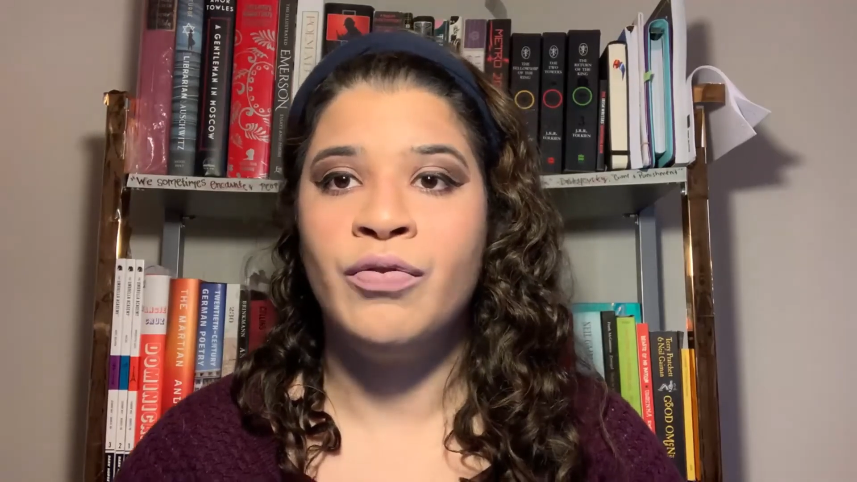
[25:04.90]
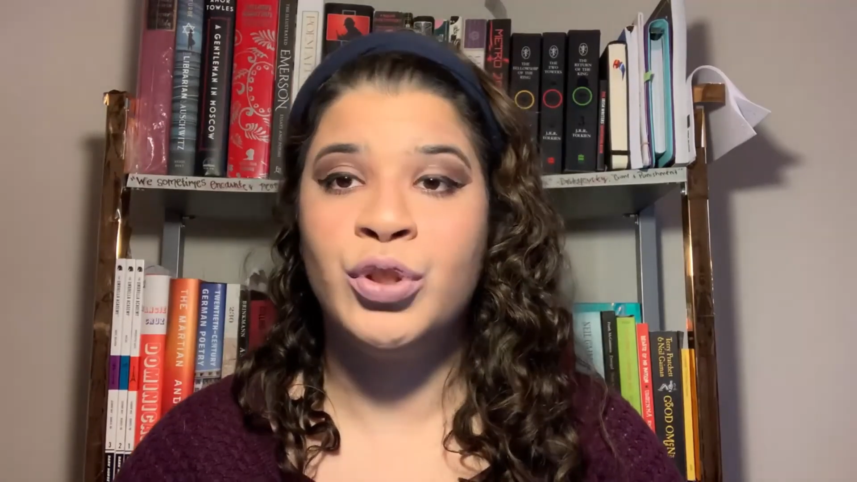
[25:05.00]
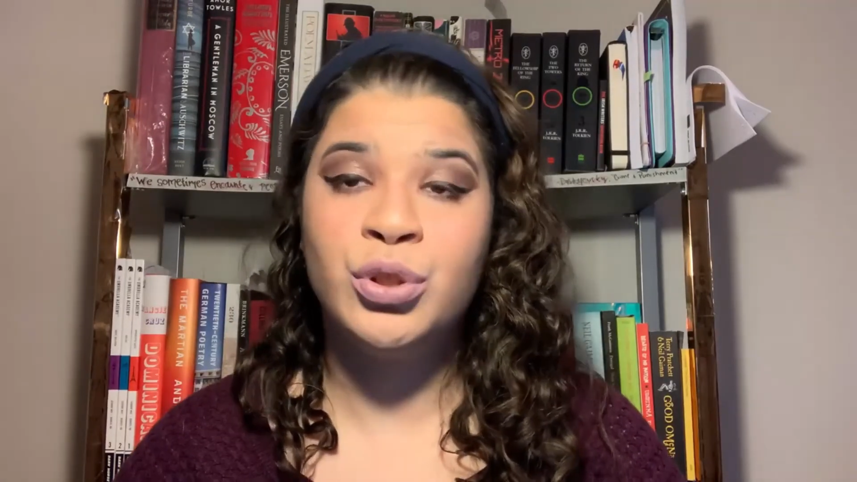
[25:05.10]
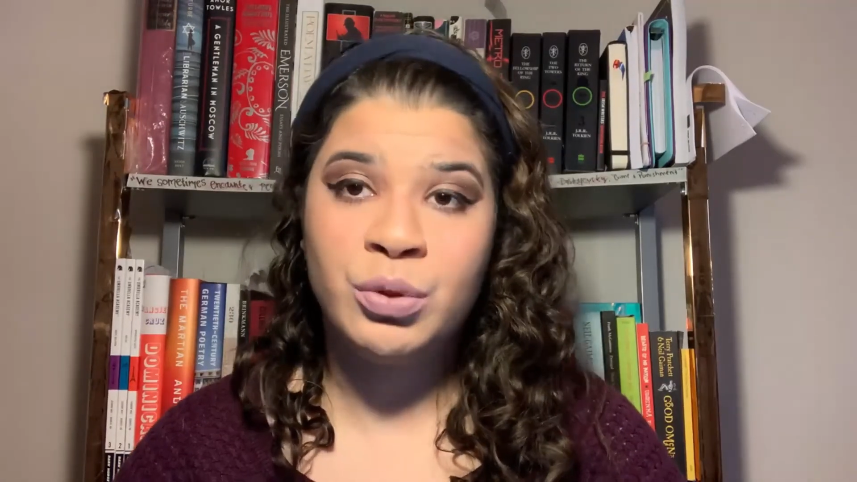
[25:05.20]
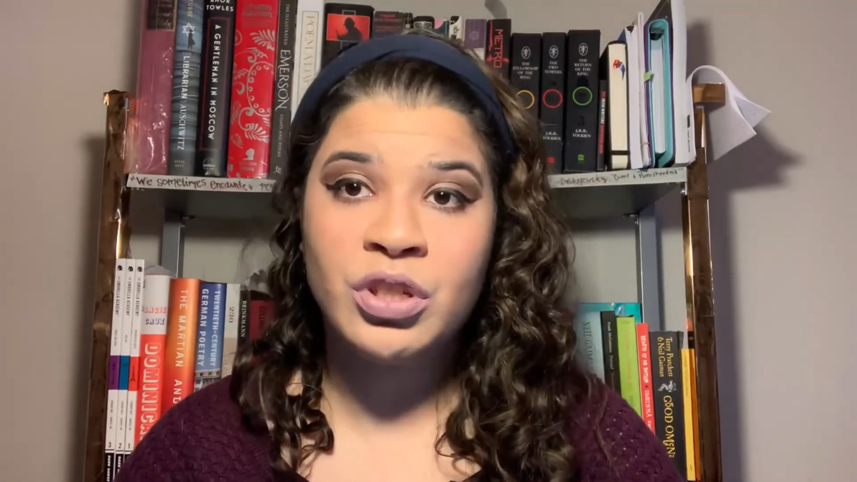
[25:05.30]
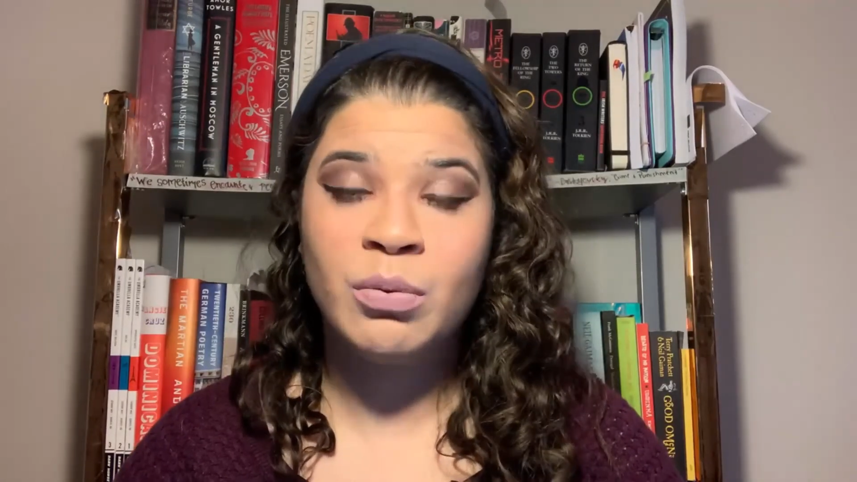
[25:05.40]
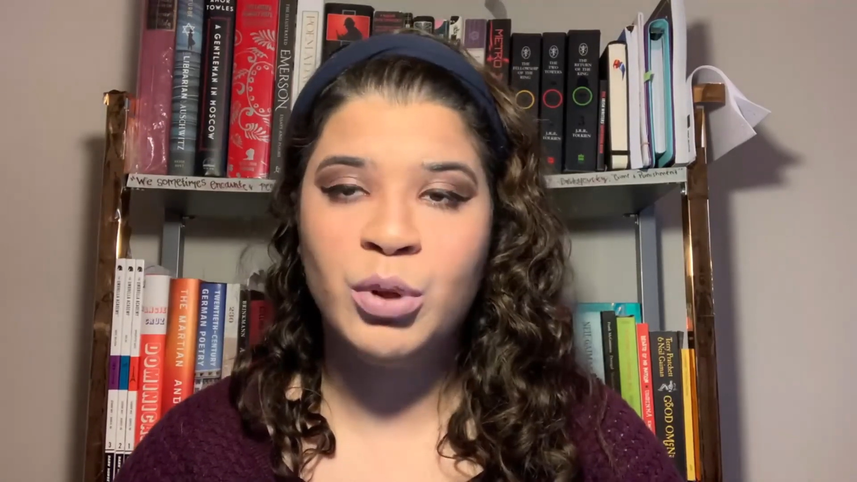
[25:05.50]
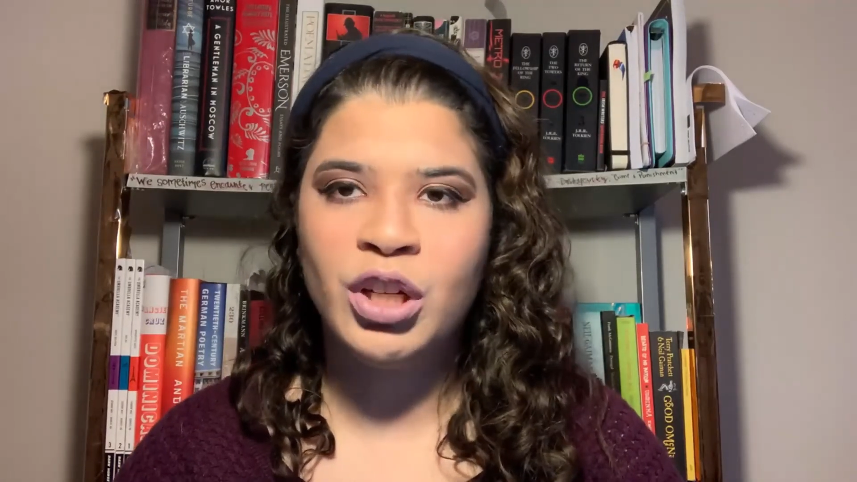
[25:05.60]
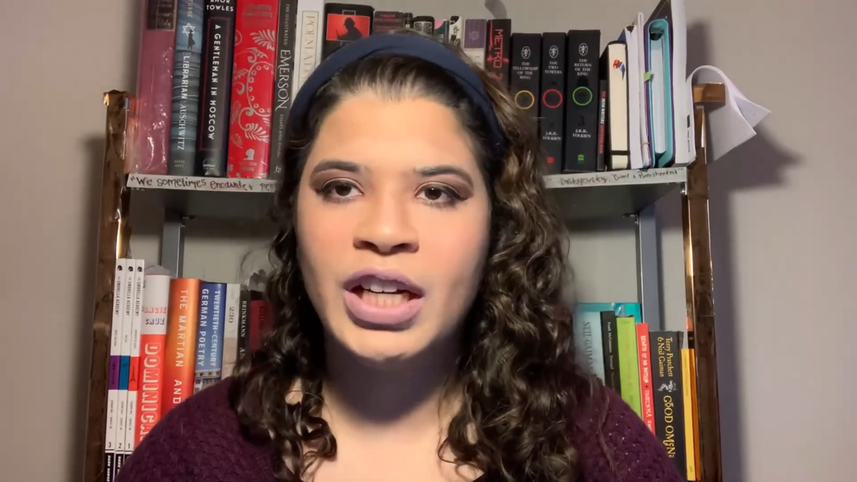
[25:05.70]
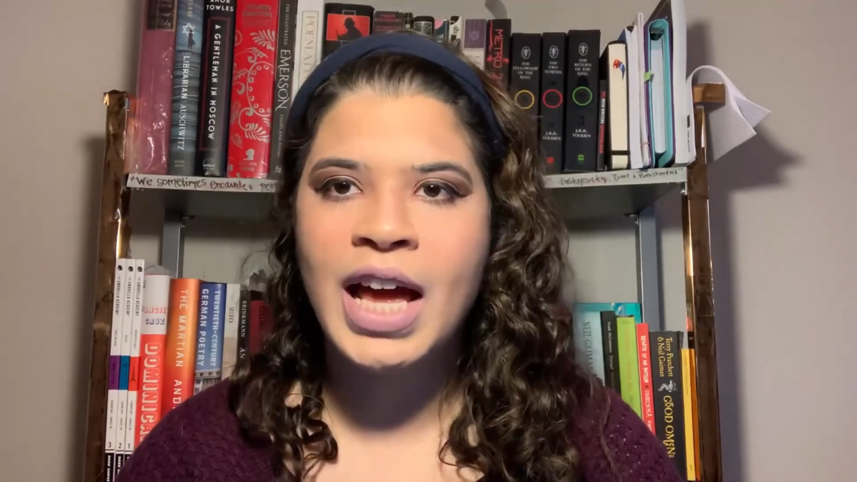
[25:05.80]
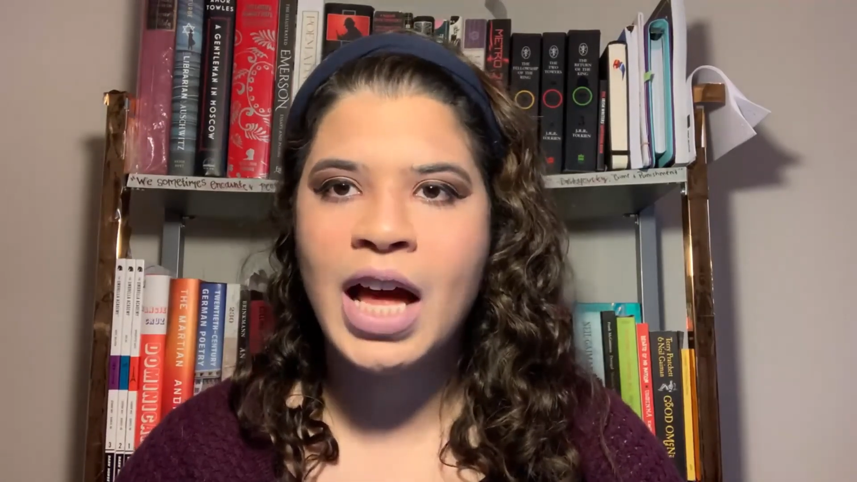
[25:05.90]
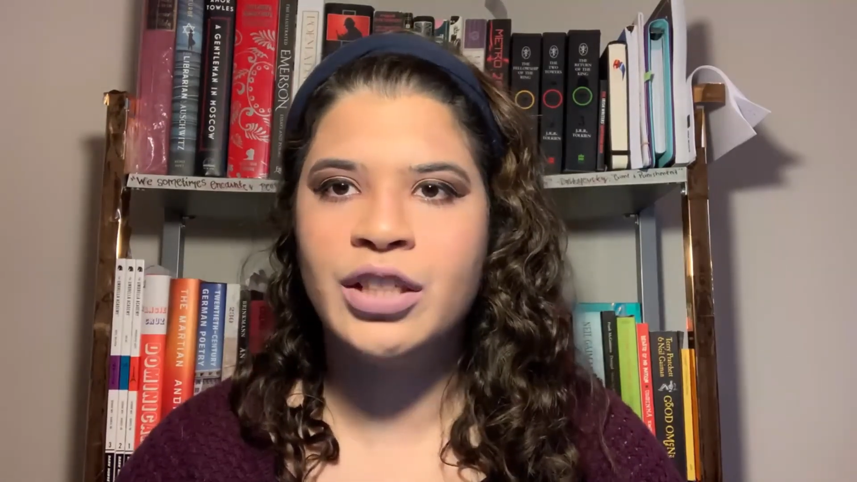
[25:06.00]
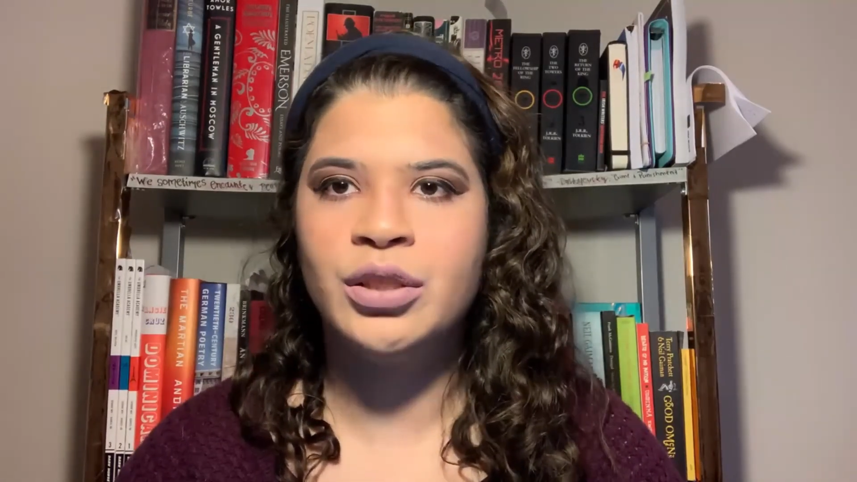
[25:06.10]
the Jewish community had